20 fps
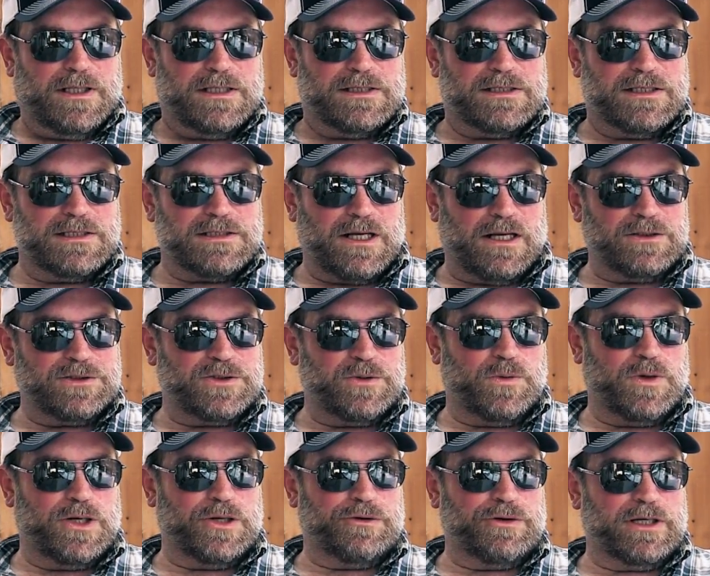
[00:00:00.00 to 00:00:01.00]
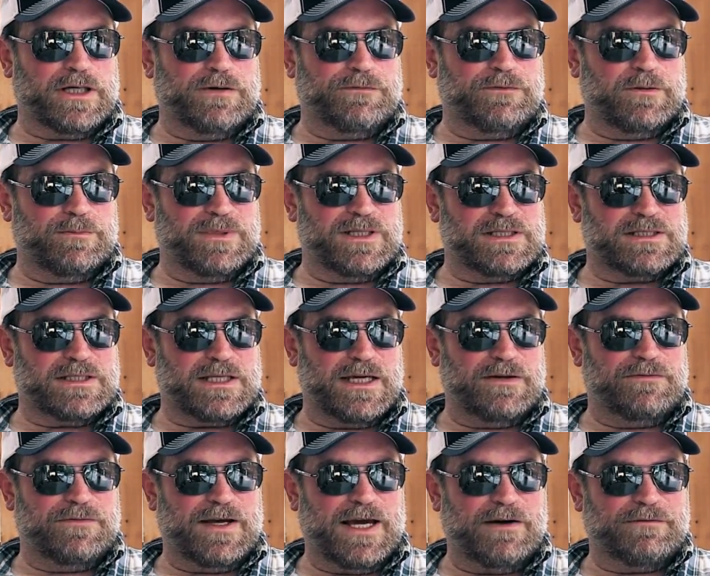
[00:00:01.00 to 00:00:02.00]
He says, also wondering if it'd be
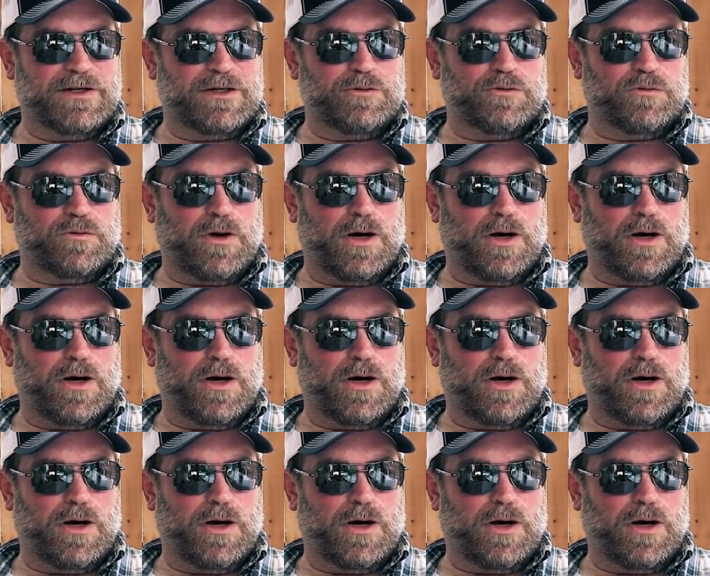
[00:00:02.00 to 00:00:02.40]
safe having